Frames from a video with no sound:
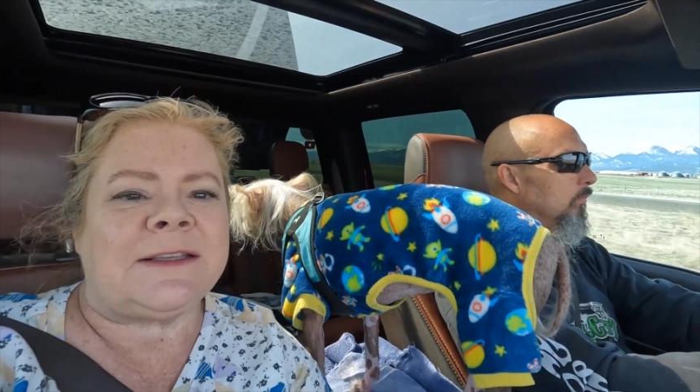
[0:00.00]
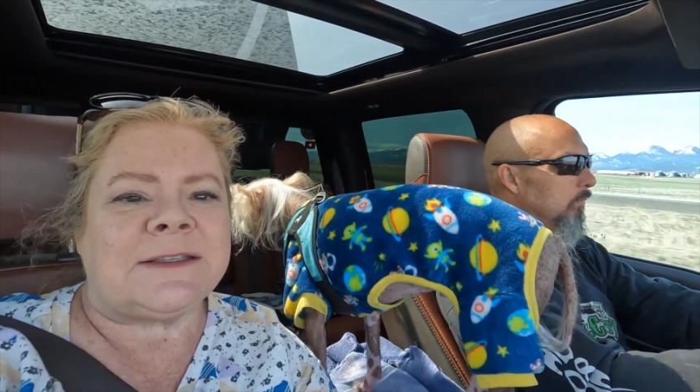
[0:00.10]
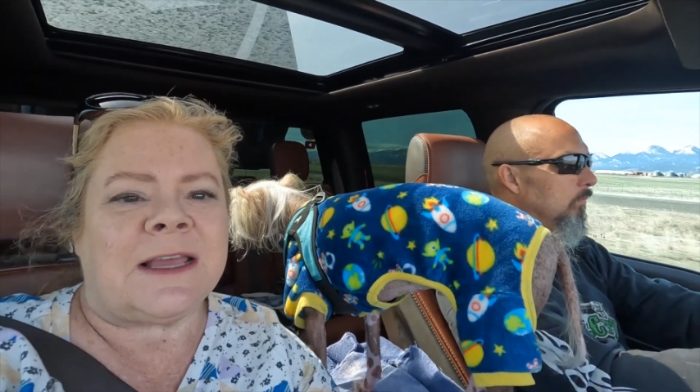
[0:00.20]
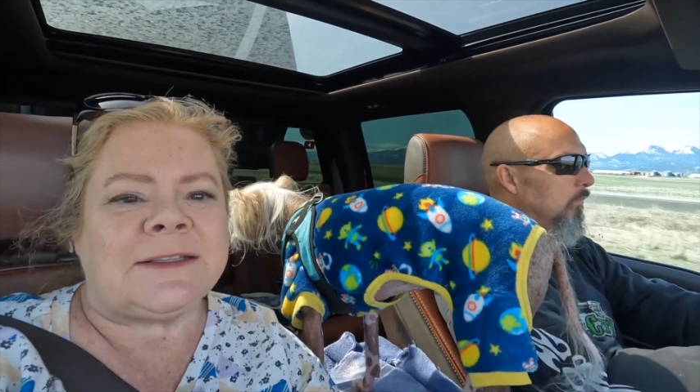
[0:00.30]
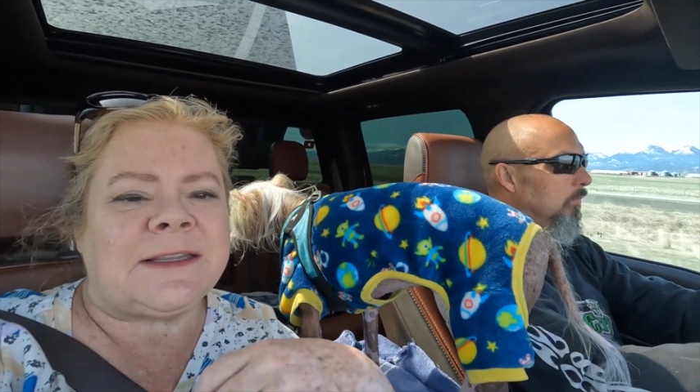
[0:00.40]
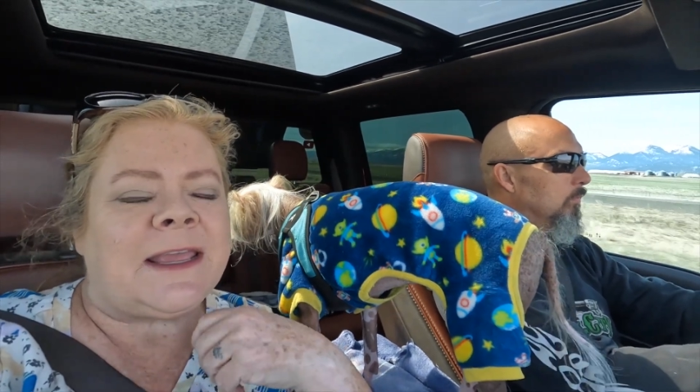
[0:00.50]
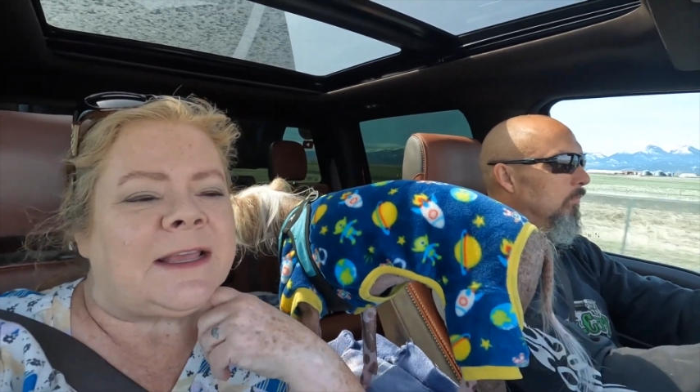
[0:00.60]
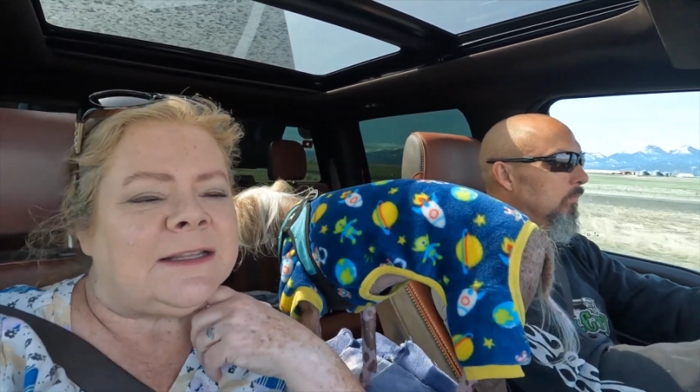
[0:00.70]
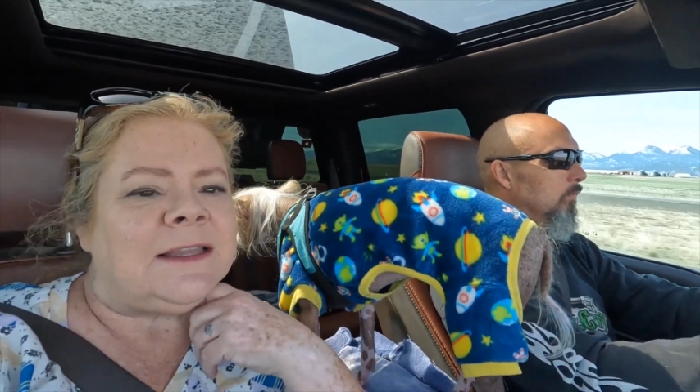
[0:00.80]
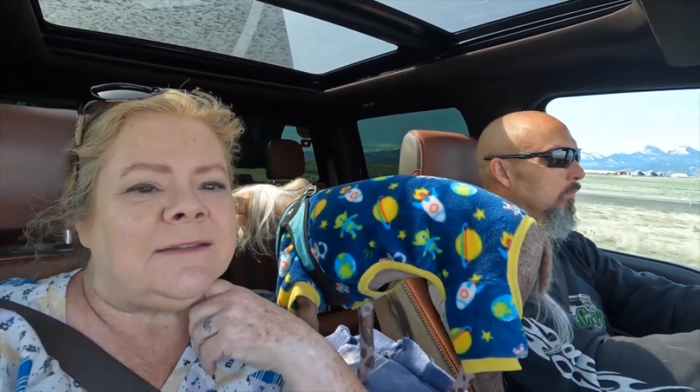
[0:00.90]
Scott's
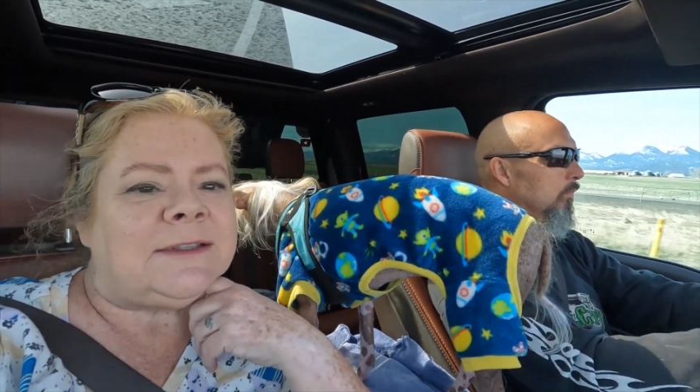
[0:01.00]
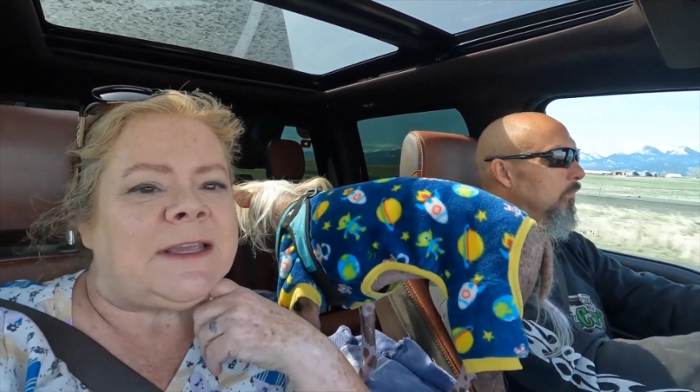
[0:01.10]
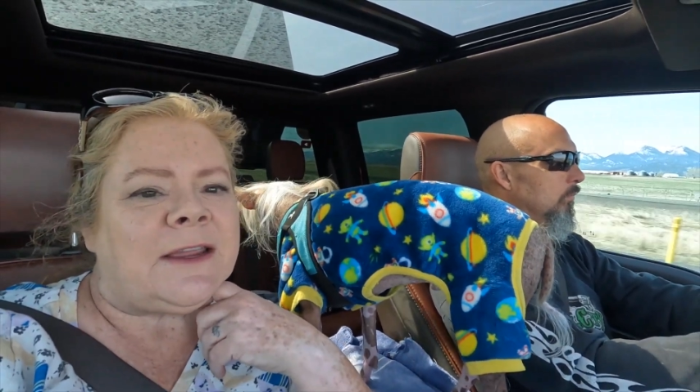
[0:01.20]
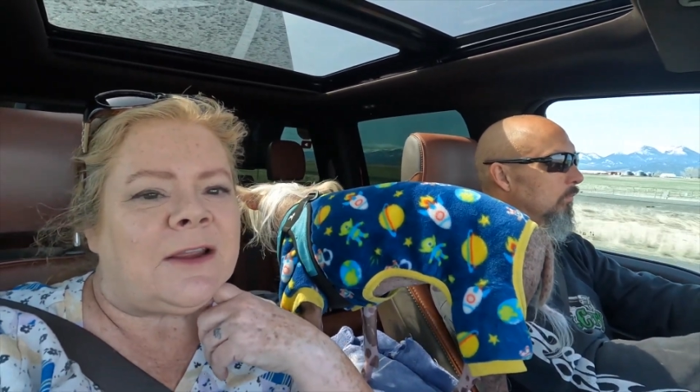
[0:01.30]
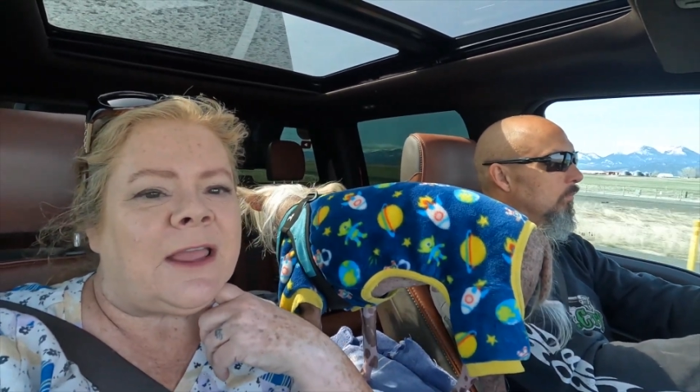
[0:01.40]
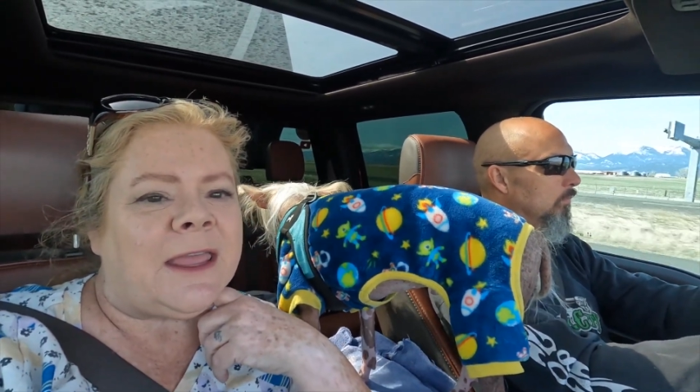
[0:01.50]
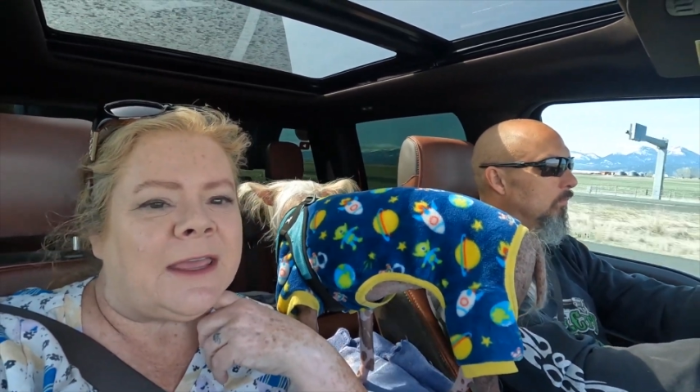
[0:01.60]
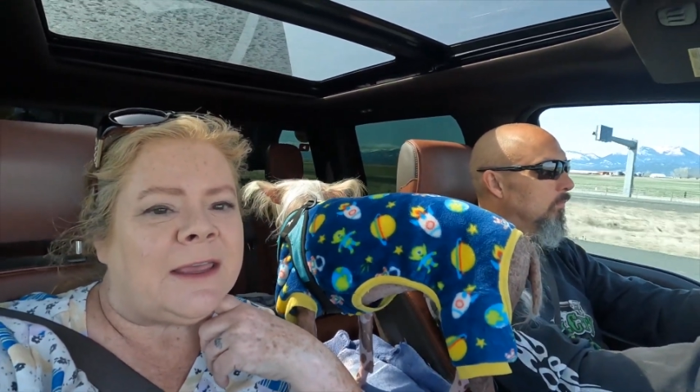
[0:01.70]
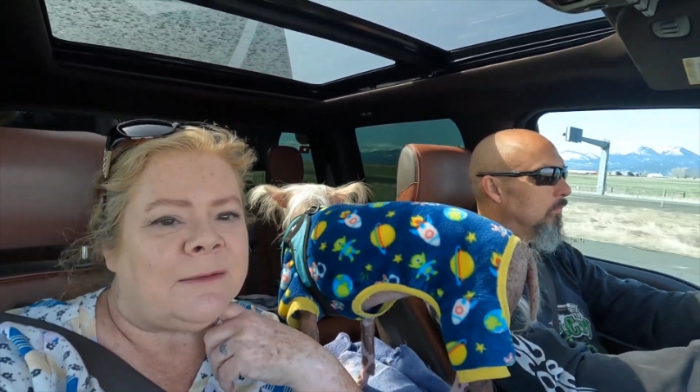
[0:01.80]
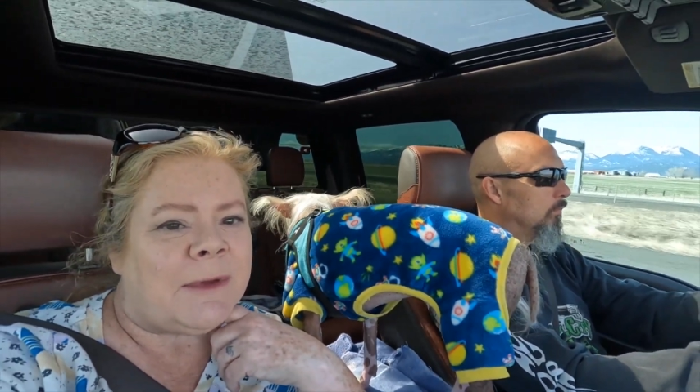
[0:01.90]
aunt lives there,
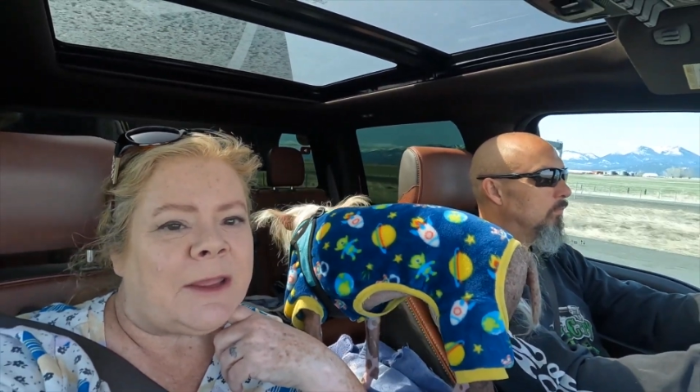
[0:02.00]
and